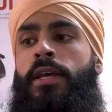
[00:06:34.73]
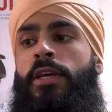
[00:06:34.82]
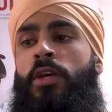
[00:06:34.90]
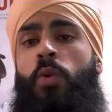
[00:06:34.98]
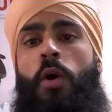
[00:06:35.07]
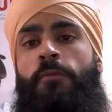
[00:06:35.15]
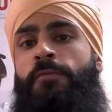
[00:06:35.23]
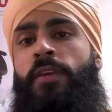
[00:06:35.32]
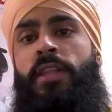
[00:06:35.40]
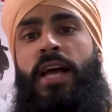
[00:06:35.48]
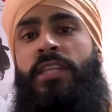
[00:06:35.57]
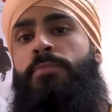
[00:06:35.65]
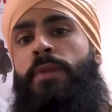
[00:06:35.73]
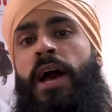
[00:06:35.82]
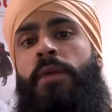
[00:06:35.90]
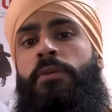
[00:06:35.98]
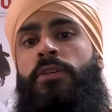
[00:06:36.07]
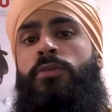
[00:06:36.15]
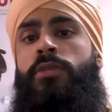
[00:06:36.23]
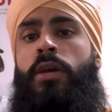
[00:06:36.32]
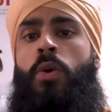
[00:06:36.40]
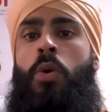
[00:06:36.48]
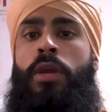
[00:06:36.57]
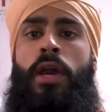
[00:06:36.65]
you won't feel as bad because it's like,
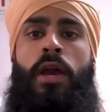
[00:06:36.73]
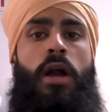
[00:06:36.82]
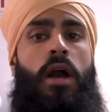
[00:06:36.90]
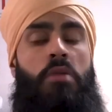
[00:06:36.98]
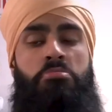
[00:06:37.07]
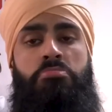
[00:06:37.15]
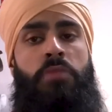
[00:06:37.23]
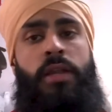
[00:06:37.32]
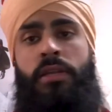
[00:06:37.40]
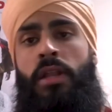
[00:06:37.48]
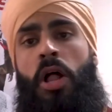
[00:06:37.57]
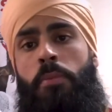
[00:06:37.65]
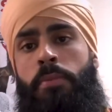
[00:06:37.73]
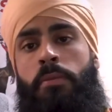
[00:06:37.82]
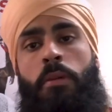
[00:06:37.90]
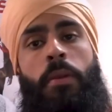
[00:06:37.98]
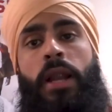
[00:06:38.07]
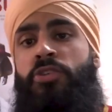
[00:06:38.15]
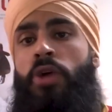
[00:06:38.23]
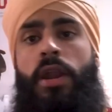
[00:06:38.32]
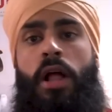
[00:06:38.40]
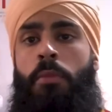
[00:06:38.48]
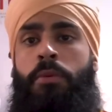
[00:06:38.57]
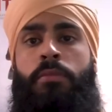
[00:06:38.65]
okay, that didn't help people, but I tried
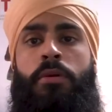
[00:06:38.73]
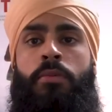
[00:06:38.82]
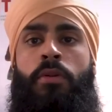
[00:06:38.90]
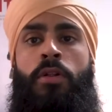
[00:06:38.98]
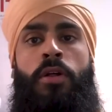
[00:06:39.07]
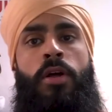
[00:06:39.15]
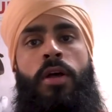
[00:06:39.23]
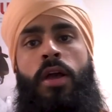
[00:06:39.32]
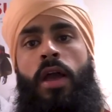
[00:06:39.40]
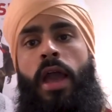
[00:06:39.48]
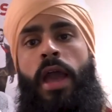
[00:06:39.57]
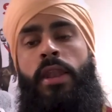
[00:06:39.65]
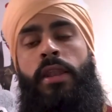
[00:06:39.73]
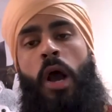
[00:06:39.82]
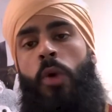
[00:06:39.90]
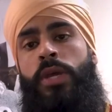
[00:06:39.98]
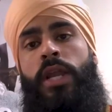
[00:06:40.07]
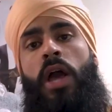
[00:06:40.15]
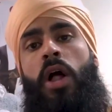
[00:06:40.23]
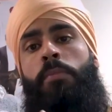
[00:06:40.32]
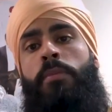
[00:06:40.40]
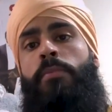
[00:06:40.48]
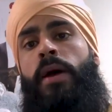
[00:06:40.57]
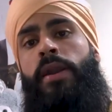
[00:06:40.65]
helping people, and how can I help
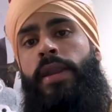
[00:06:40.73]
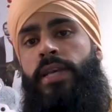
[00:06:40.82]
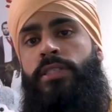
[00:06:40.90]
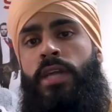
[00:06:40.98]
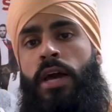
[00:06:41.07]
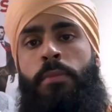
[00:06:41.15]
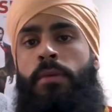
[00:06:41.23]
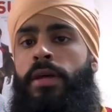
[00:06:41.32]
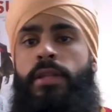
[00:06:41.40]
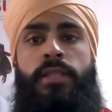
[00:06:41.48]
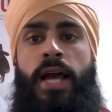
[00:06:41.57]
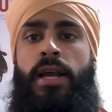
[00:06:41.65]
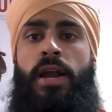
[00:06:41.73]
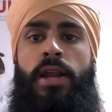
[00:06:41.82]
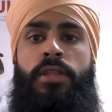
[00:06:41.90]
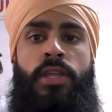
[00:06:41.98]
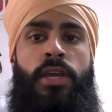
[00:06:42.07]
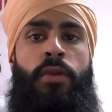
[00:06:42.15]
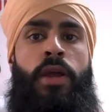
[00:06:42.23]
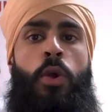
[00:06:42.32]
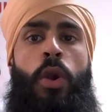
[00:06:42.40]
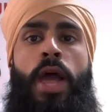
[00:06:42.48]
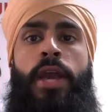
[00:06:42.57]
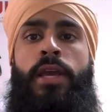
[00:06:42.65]
them better next time? That kind of thing, right?
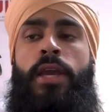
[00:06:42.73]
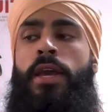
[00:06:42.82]
Or like,